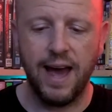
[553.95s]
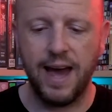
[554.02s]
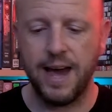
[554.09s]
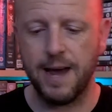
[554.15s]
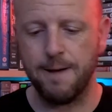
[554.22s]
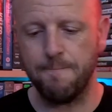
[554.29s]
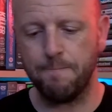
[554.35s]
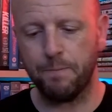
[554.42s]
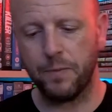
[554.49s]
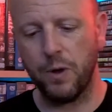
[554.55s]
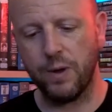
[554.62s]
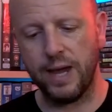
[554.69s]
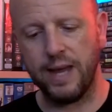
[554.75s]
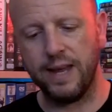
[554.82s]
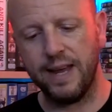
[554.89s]

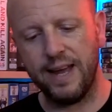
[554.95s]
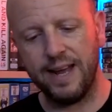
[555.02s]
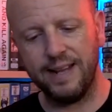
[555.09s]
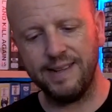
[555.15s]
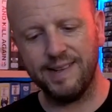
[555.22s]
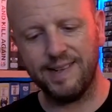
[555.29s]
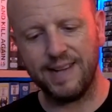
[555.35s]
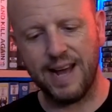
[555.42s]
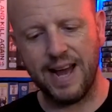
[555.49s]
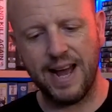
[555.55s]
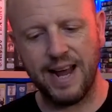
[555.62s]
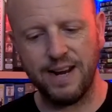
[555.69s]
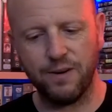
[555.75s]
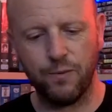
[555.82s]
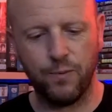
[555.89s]
Okay,
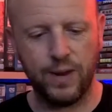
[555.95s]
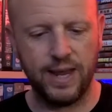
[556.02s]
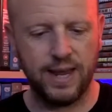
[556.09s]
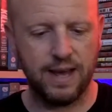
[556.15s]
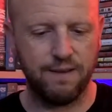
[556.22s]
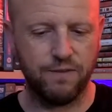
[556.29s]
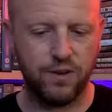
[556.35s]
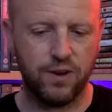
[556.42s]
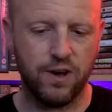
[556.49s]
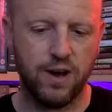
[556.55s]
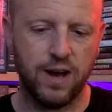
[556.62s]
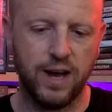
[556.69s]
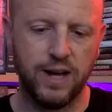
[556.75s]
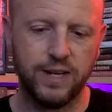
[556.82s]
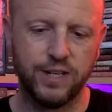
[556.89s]
inside we have
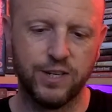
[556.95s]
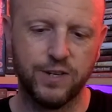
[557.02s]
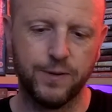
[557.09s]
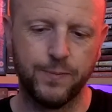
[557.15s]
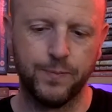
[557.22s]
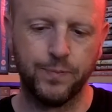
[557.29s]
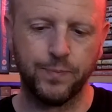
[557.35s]
got...